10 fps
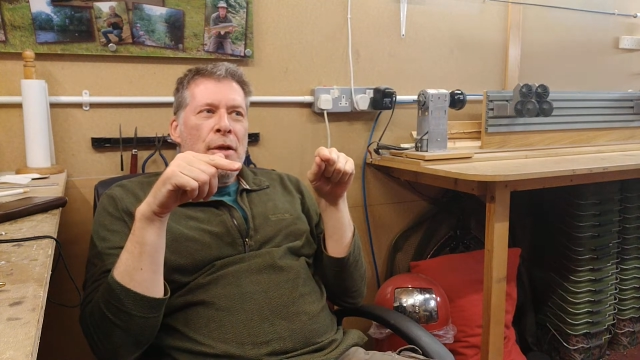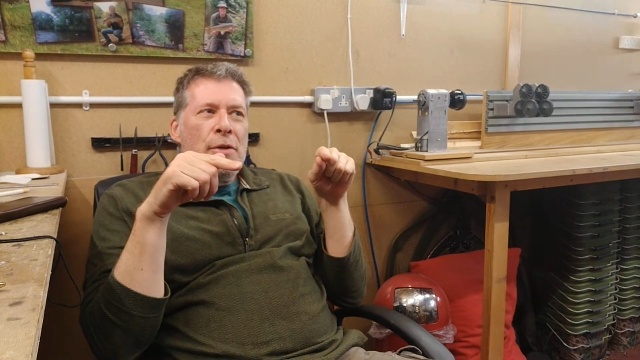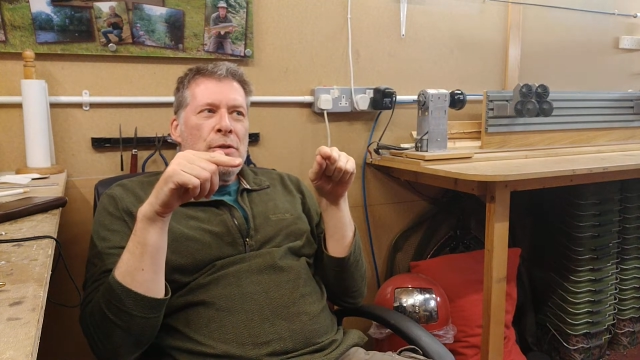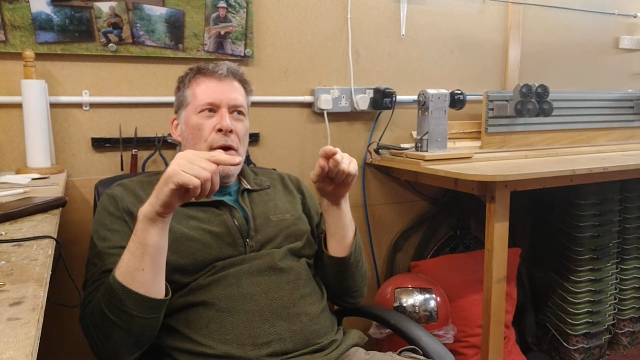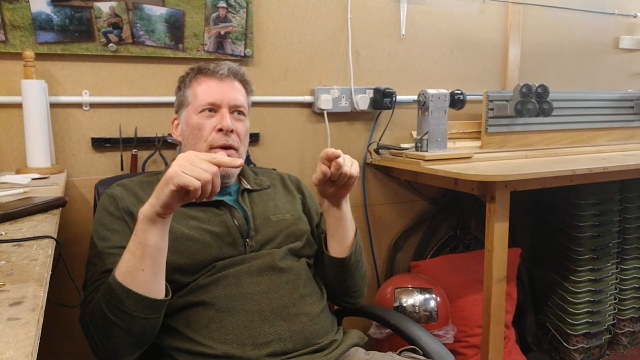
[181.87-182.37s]

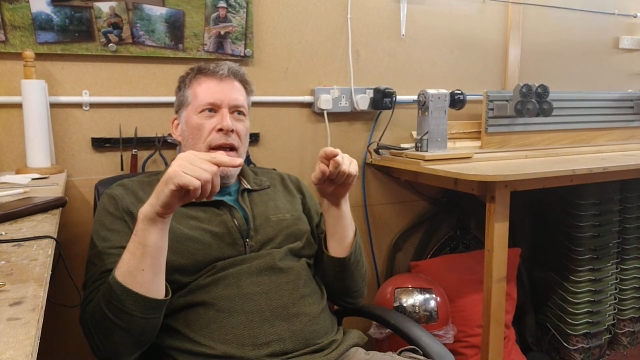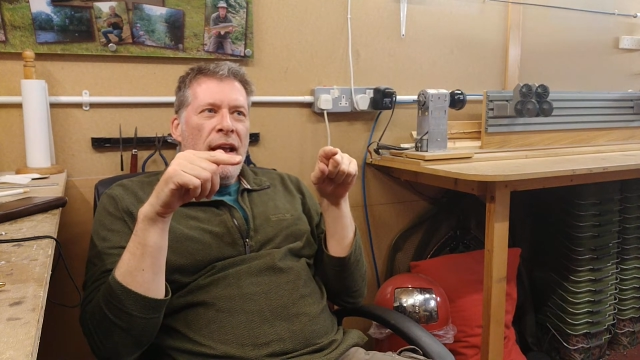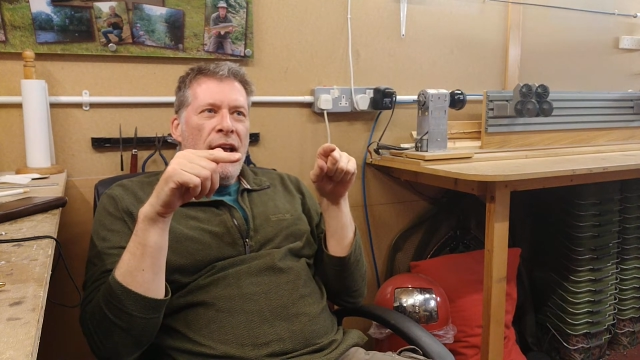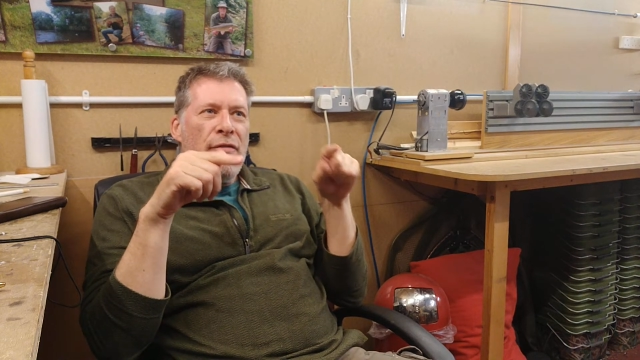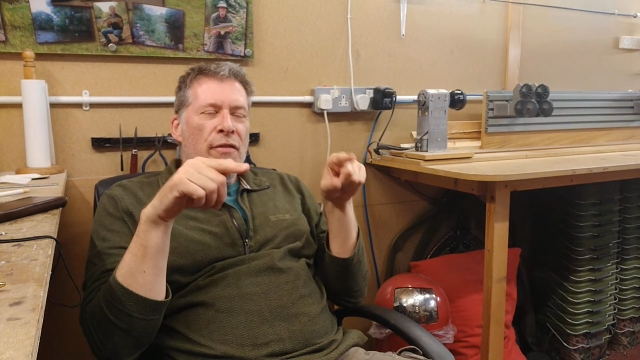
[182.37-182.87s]
So
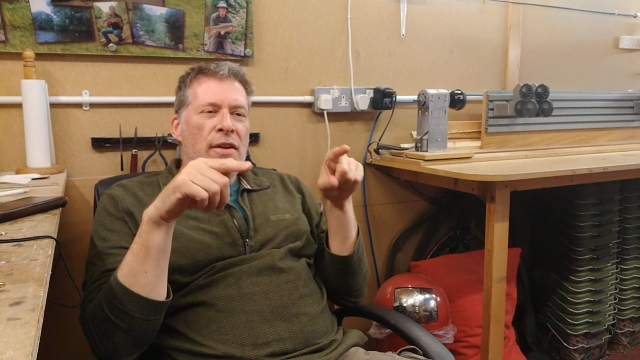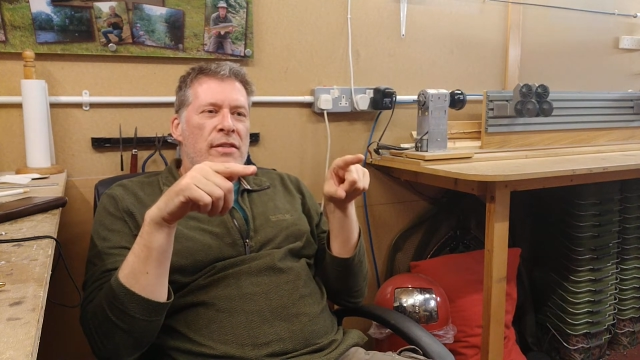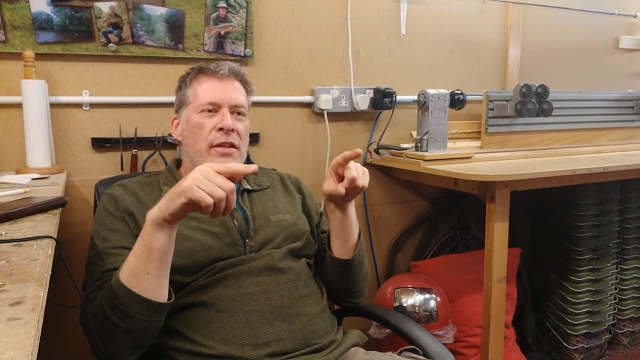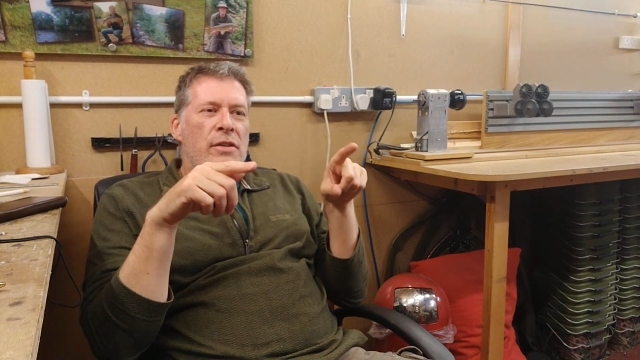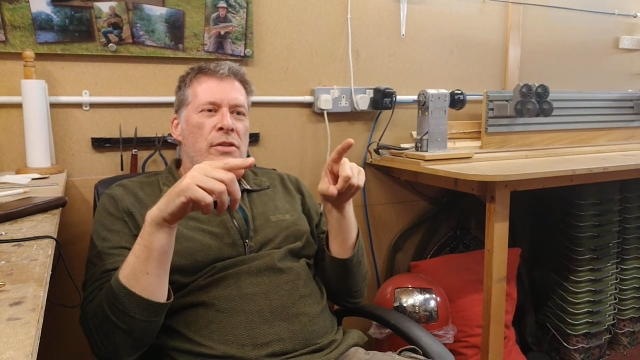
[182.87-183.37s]
if, for
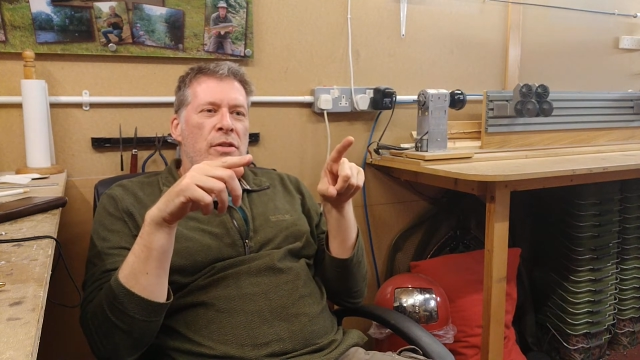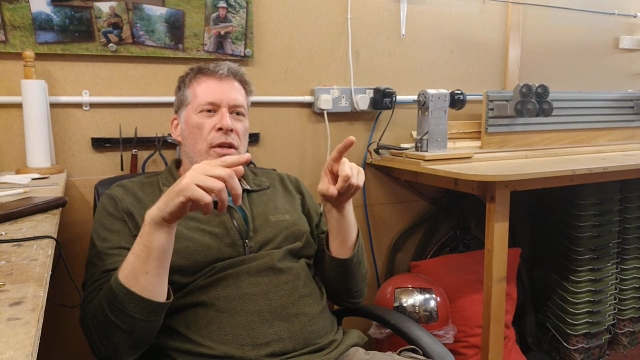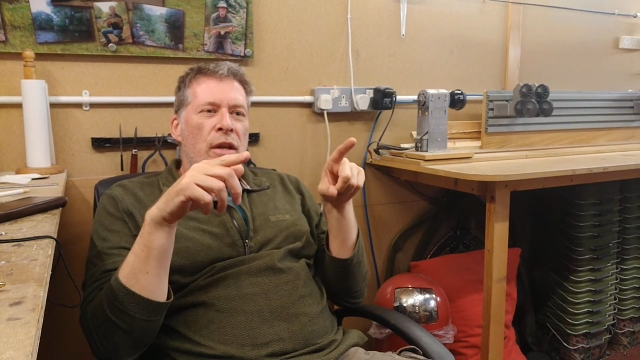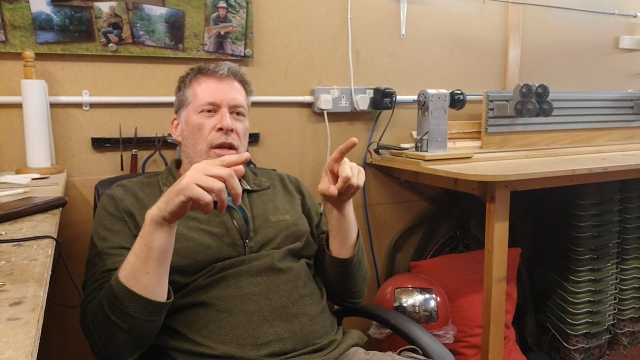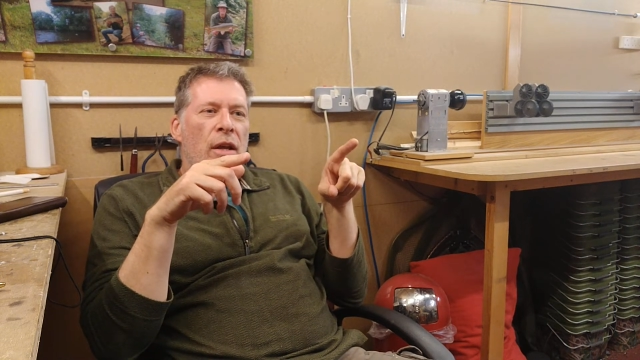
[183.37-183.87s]
instance,
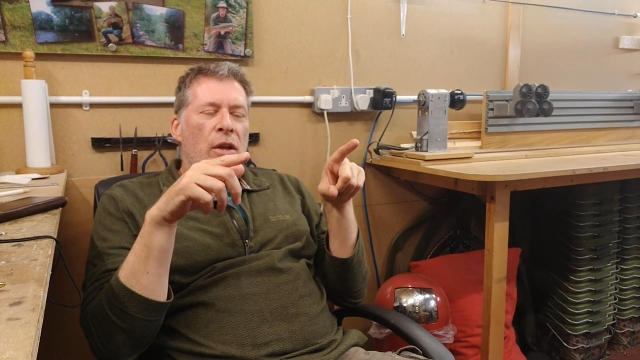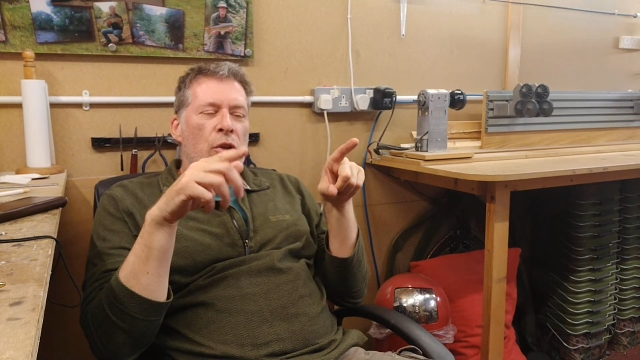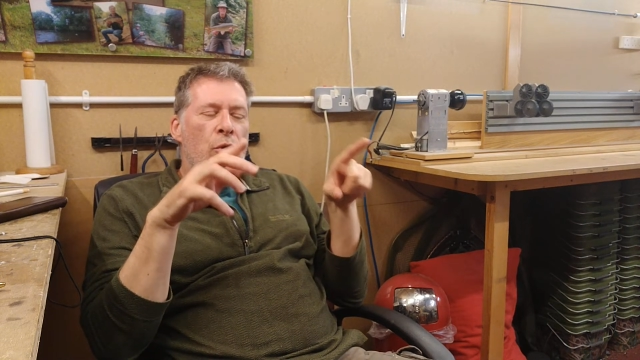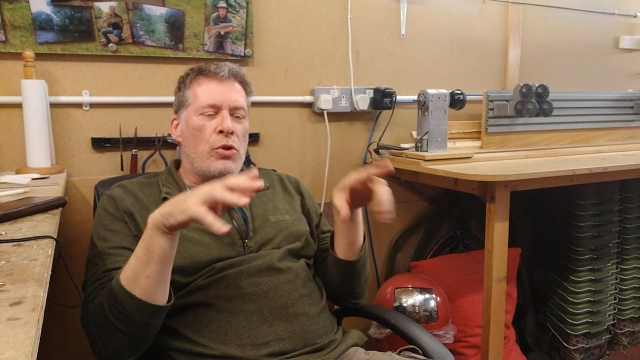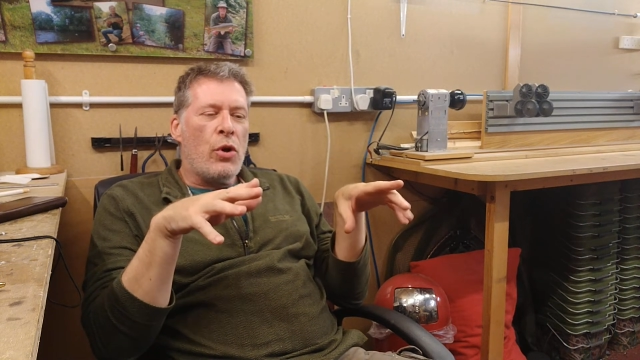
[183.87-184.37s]

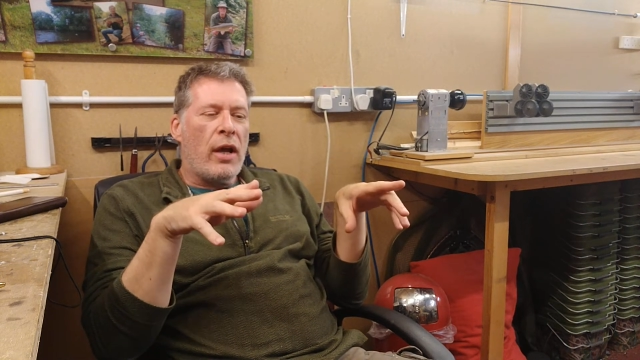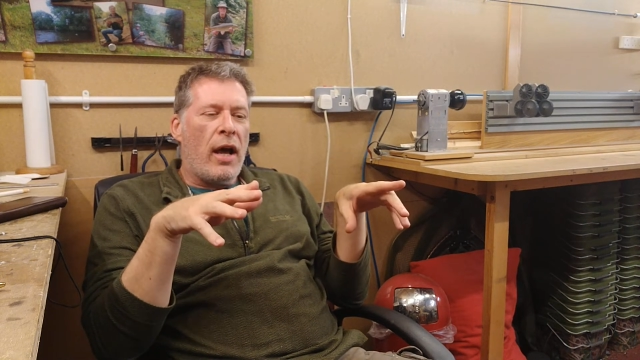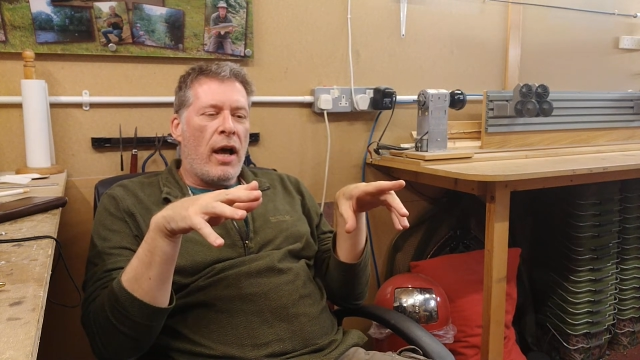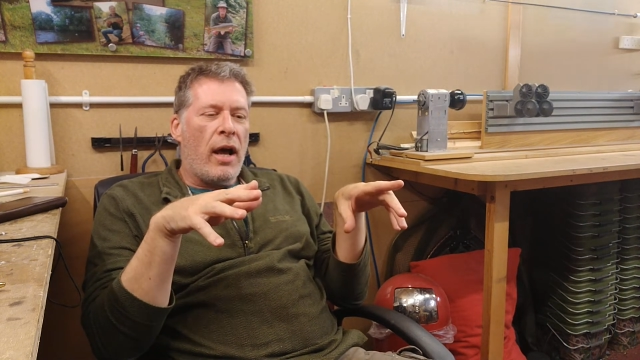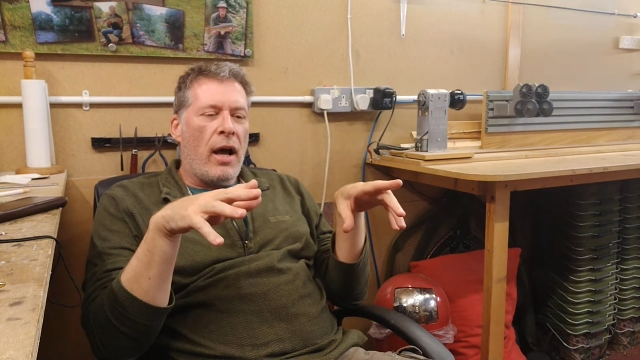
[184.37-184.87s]
you took
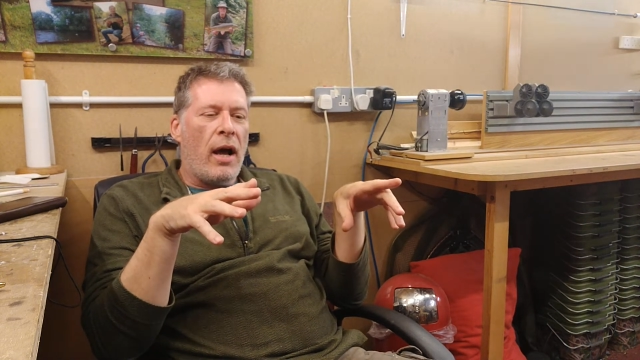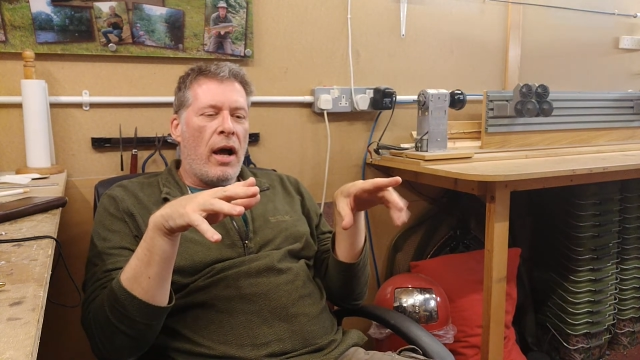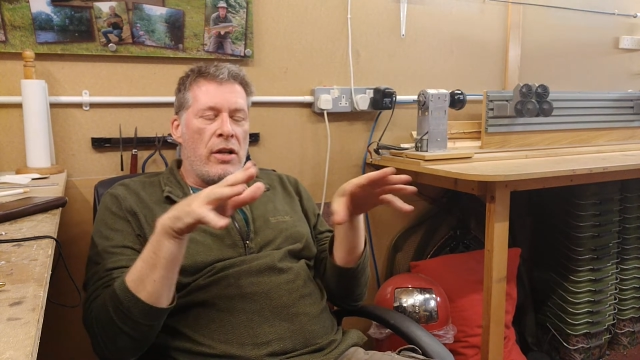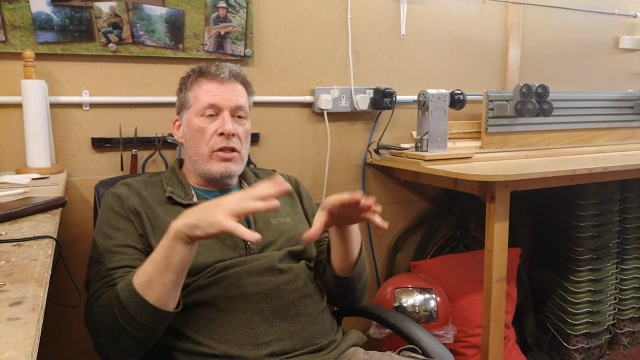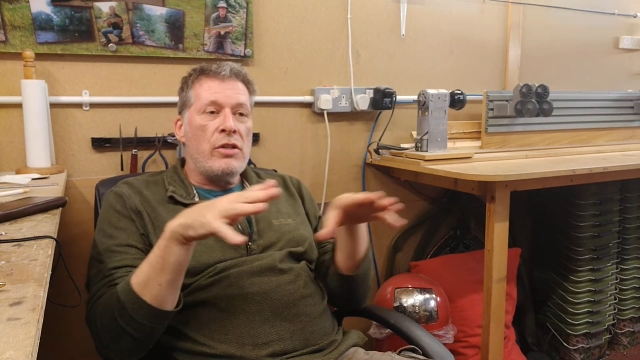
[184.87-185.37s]
I
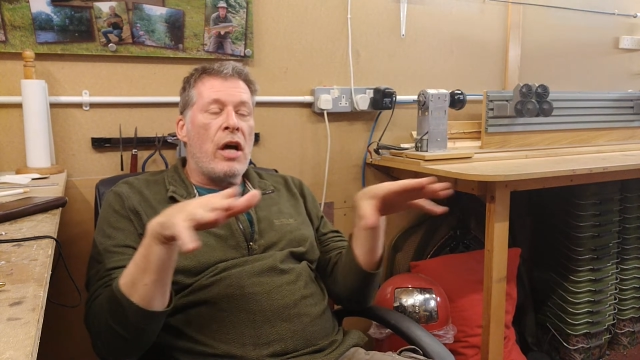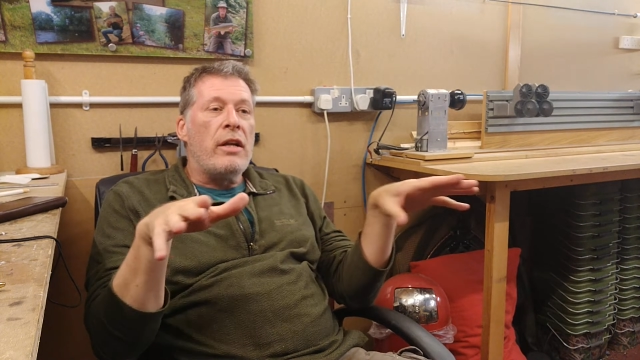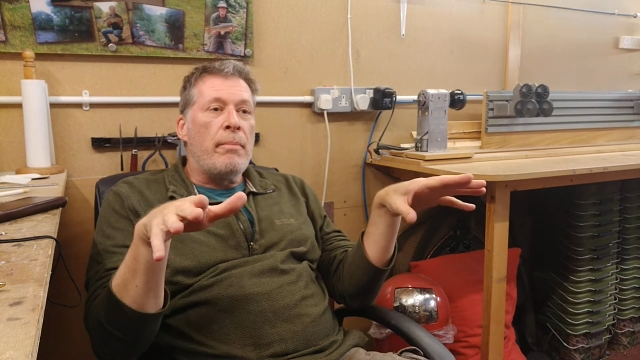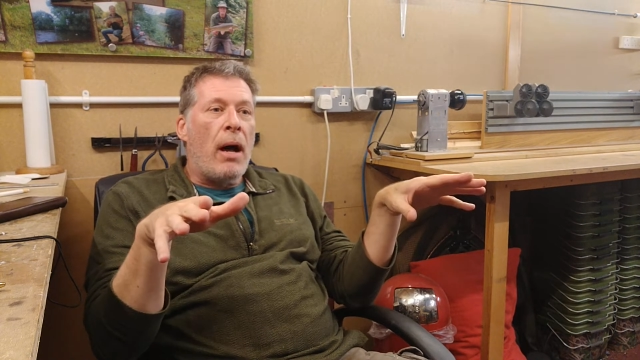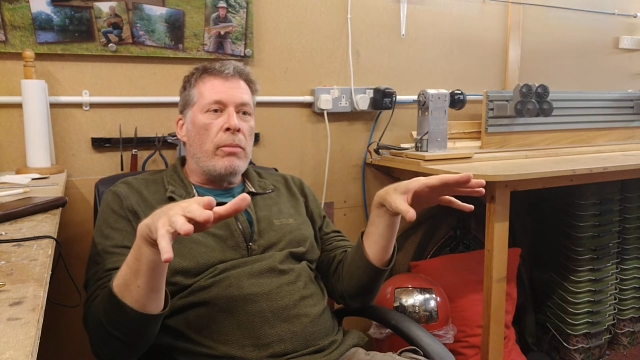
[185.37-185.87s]

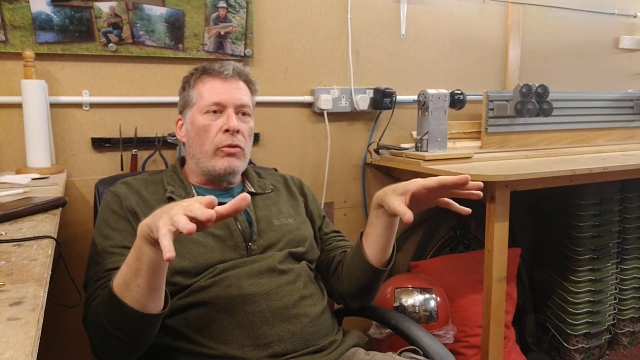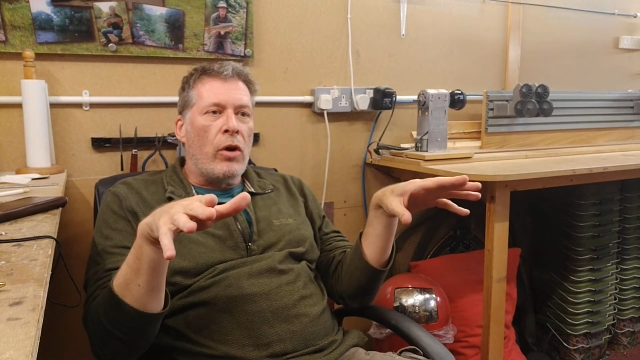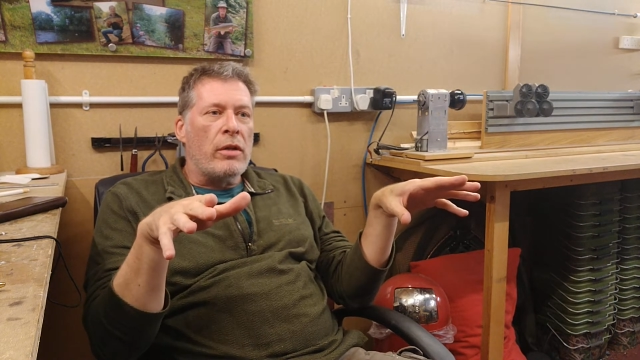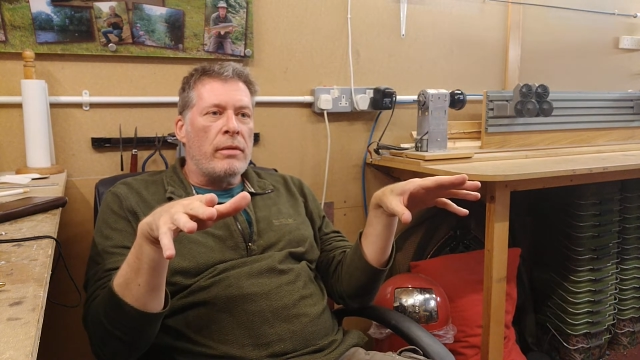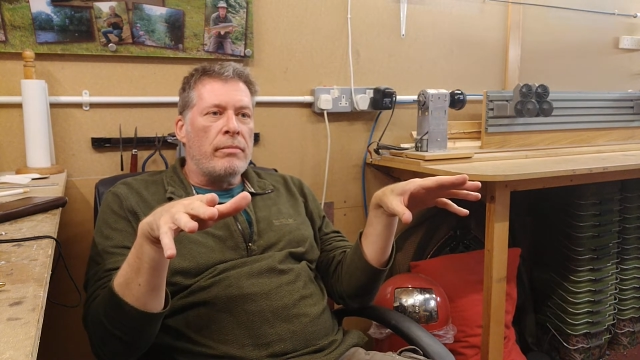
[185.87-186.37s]
designed a barbell
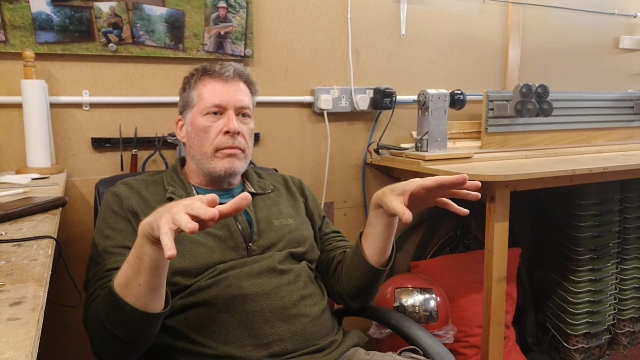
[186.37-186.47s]
rod,